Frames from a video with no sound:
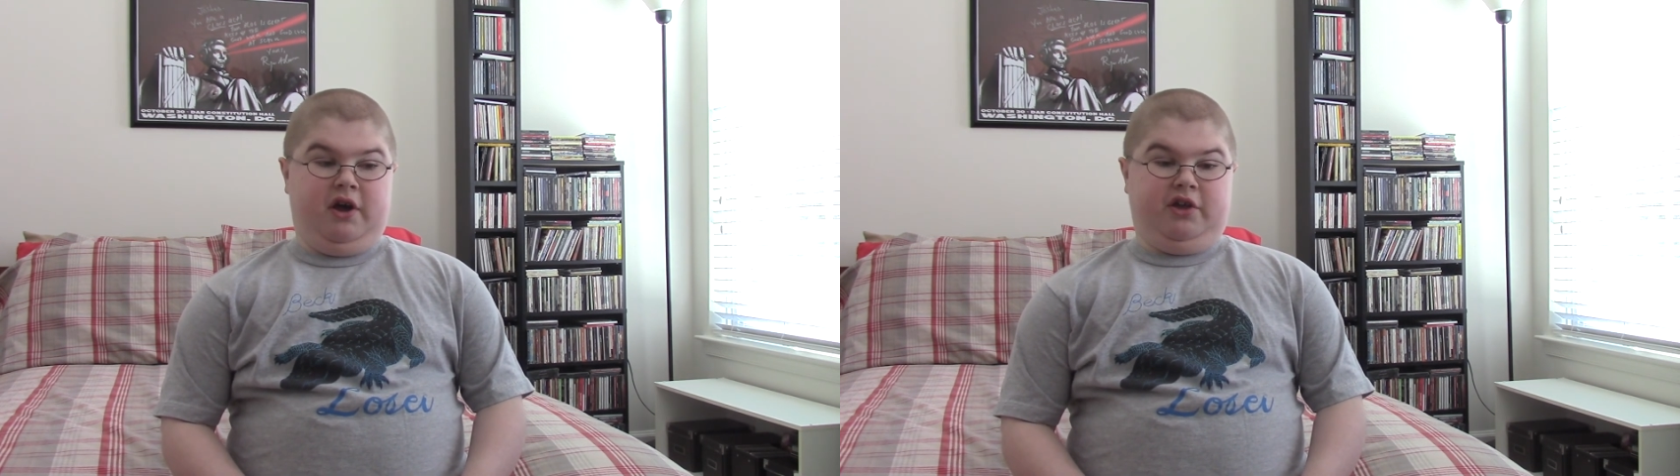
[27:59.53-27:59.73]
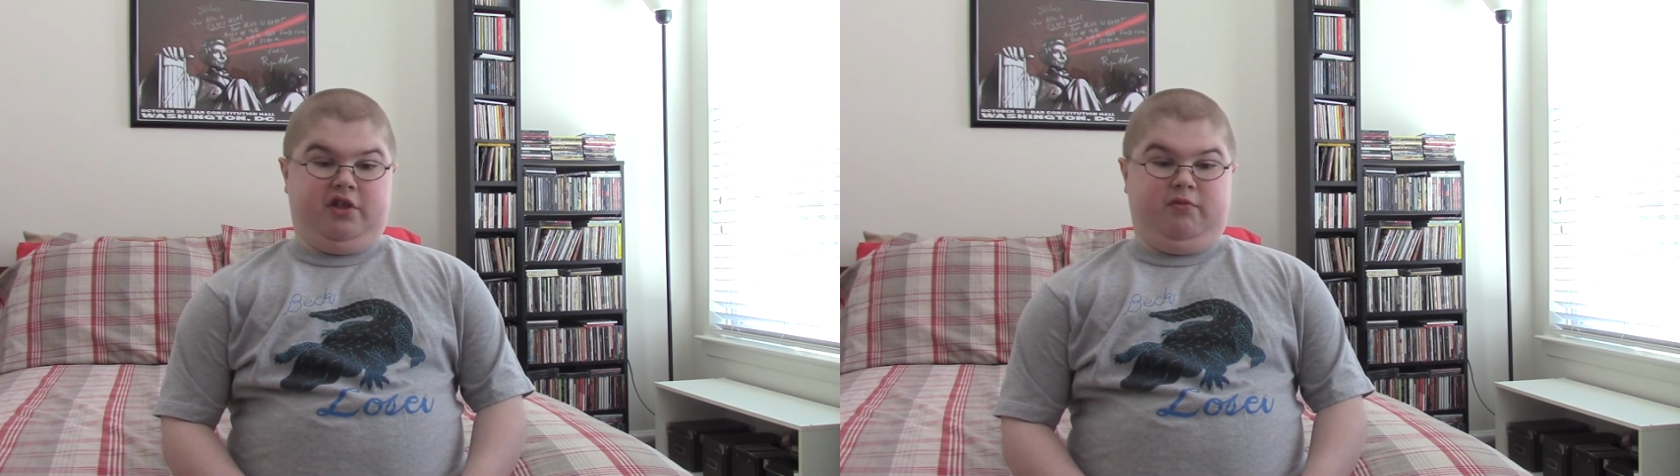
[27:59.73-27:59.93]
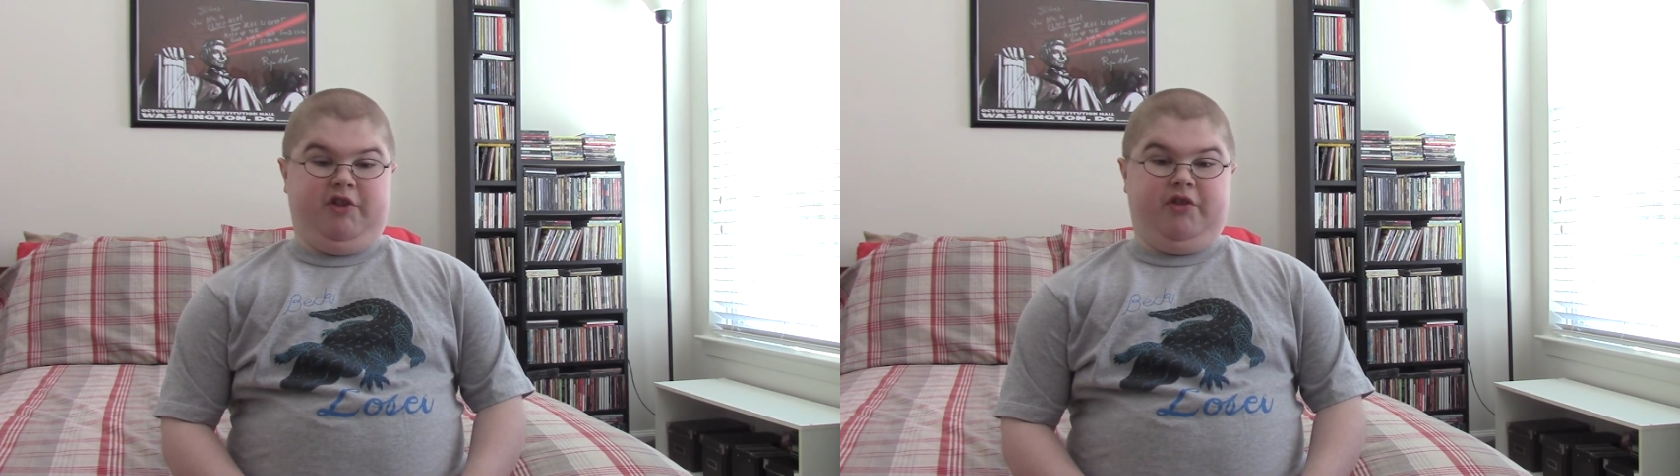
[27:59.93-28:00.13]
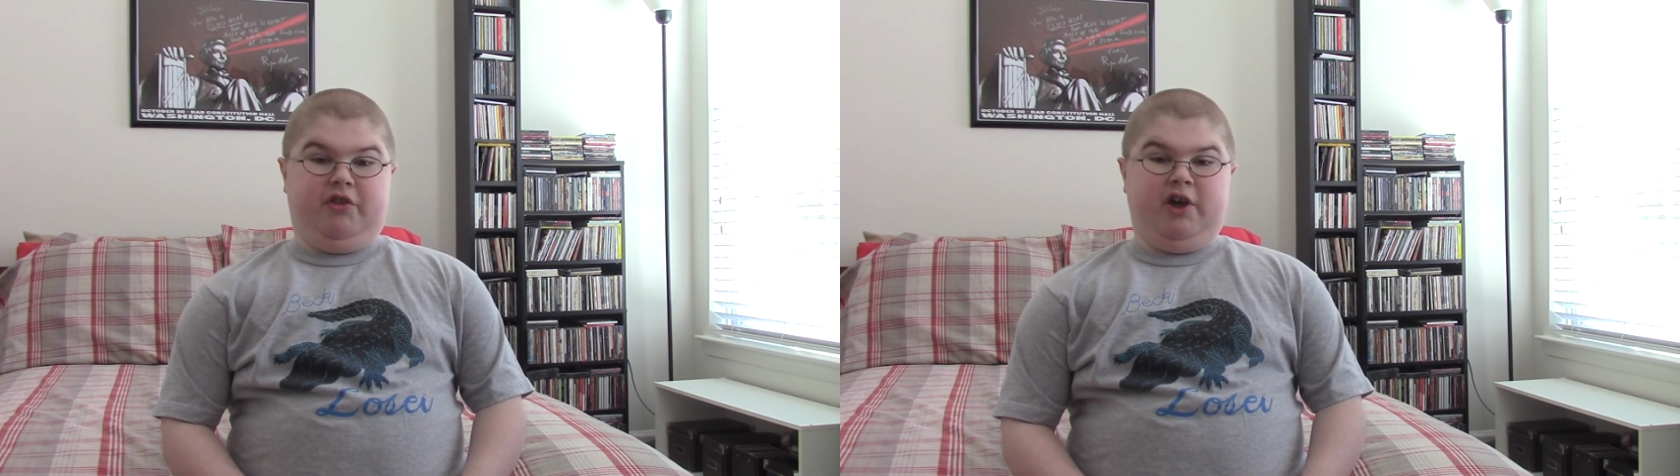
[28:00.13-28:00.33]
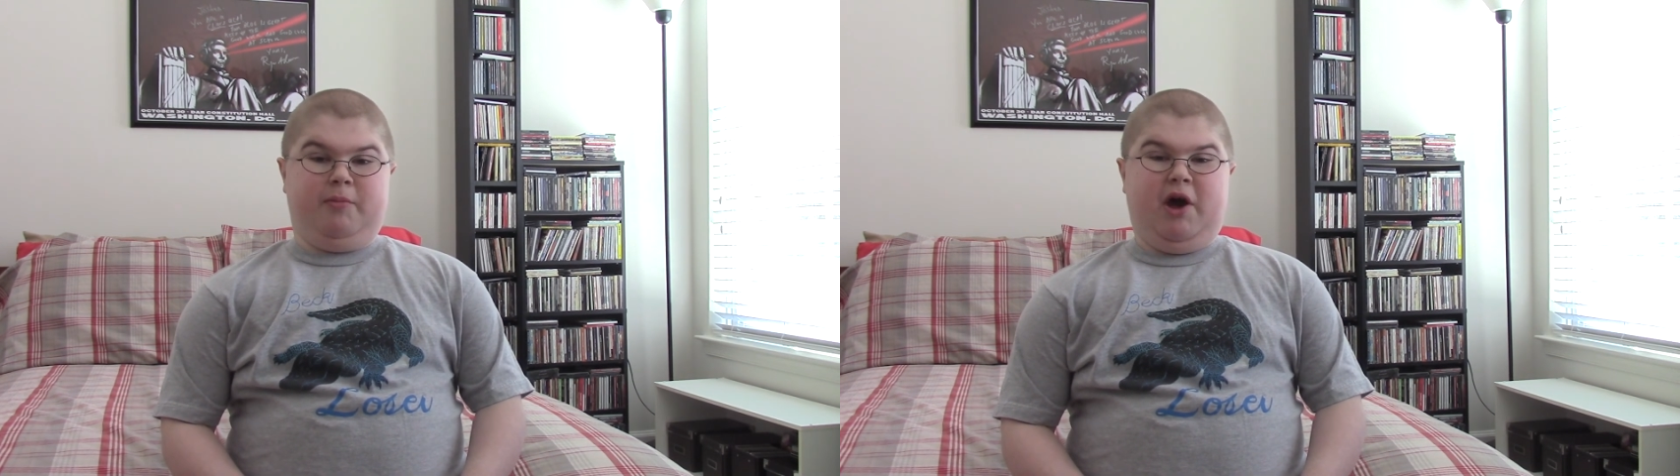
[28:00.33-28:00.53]
Because when you
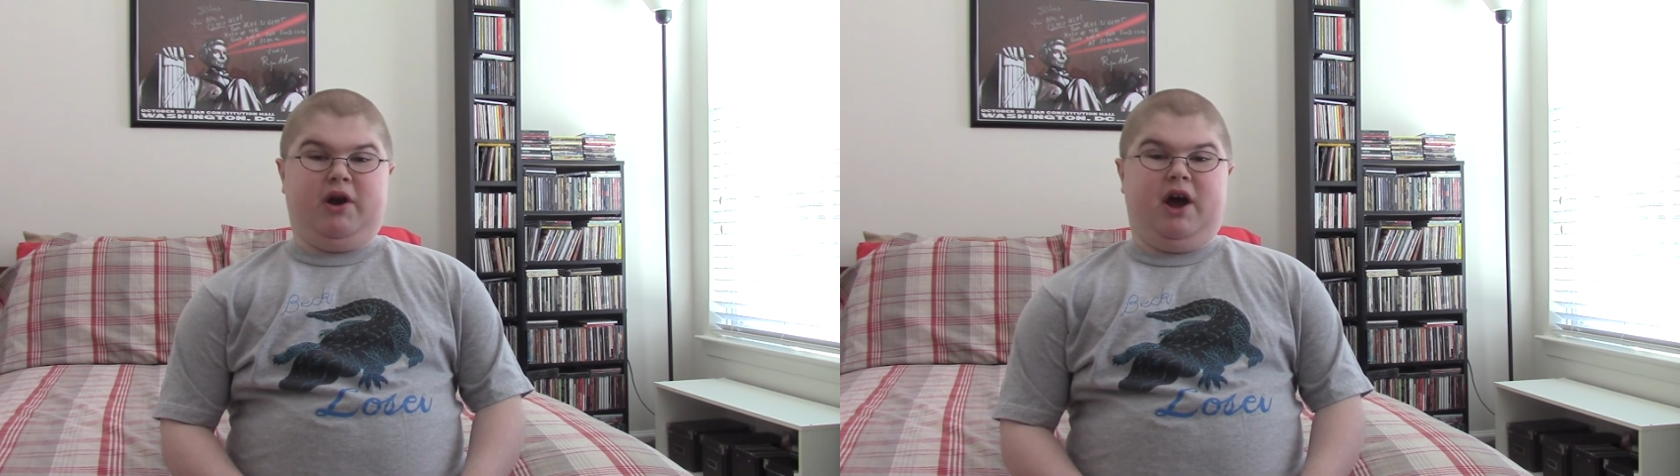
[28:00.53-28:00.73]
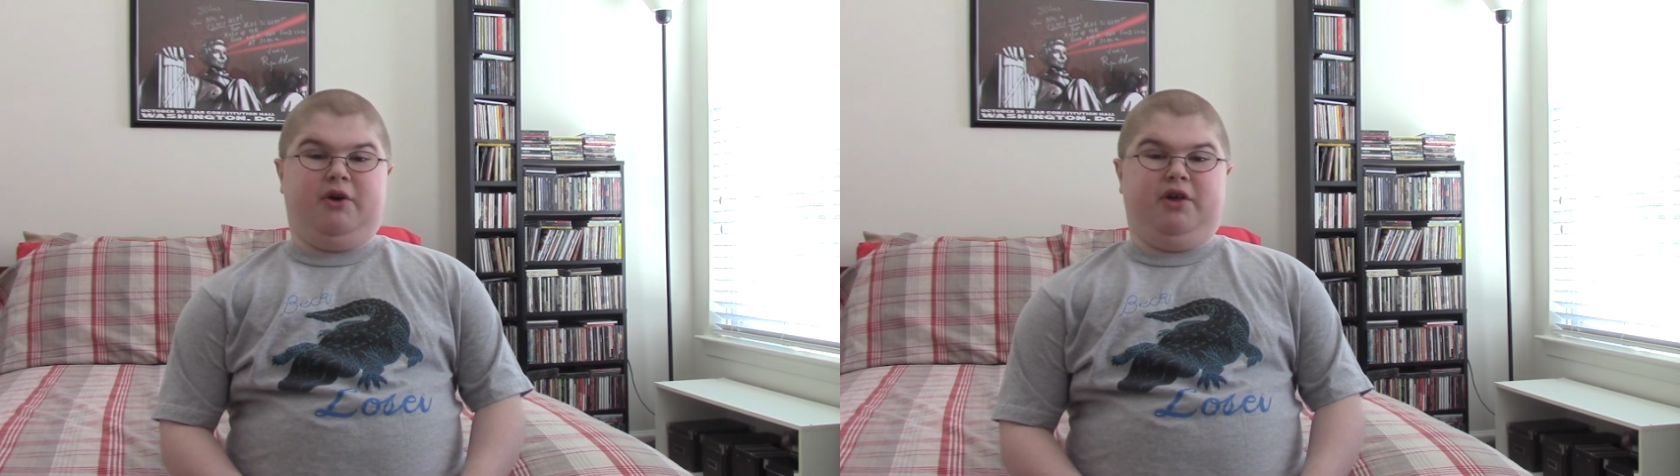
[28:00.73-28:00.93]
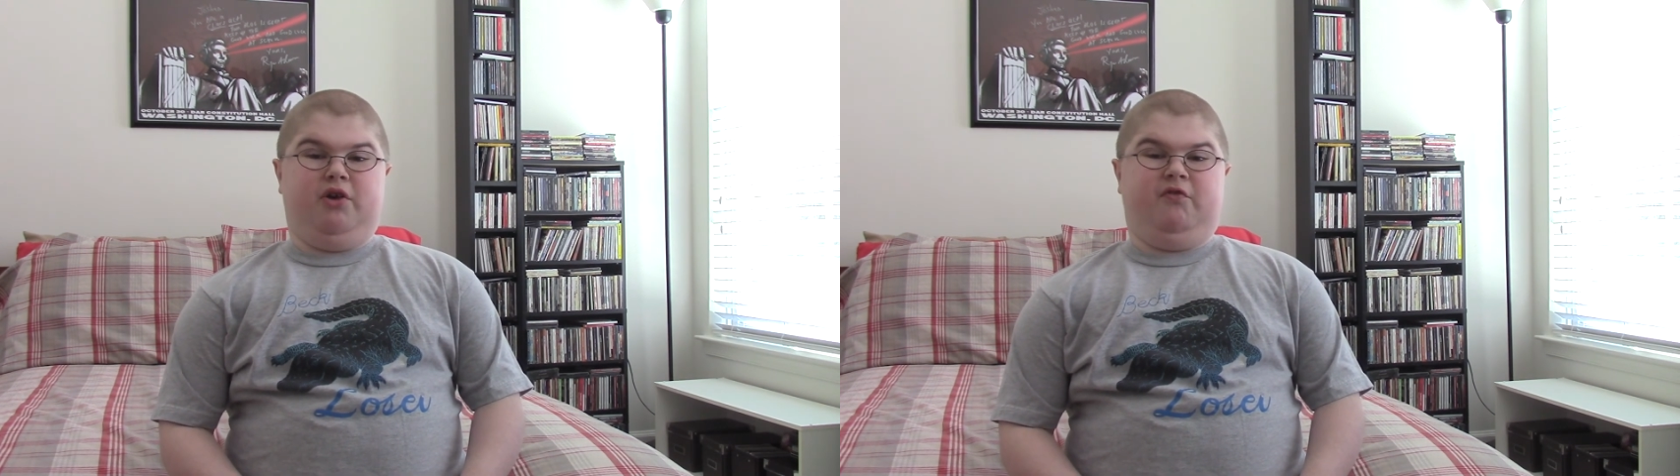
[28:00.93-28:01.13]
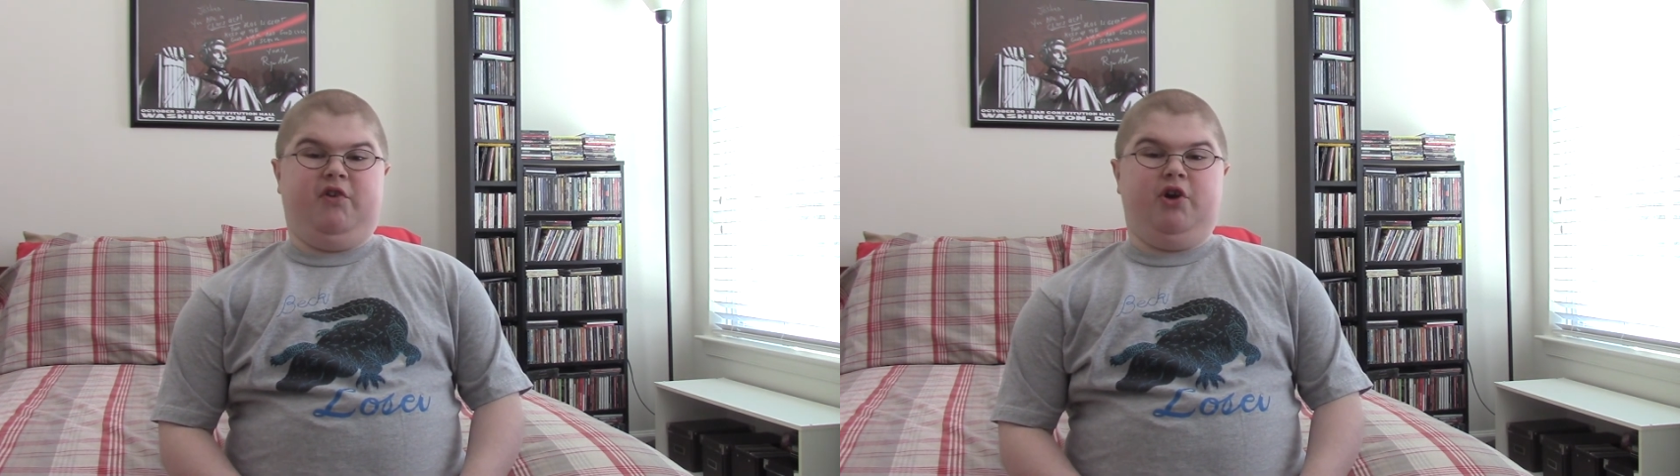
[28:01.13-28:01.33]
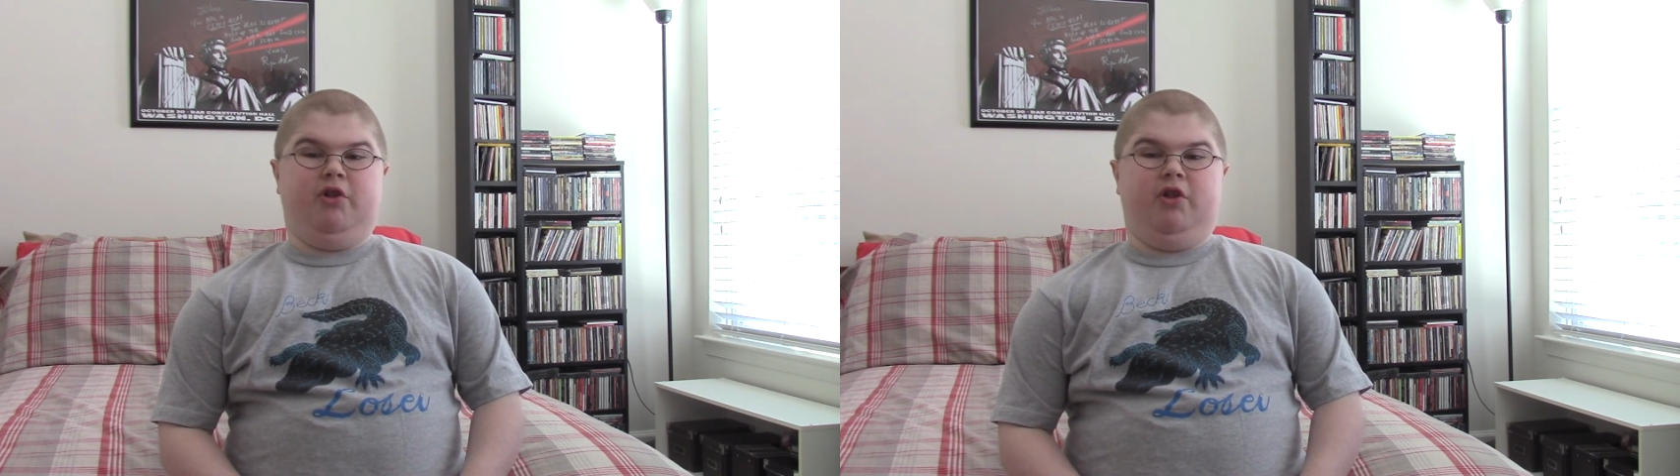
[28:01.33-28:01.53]
think about how you feel a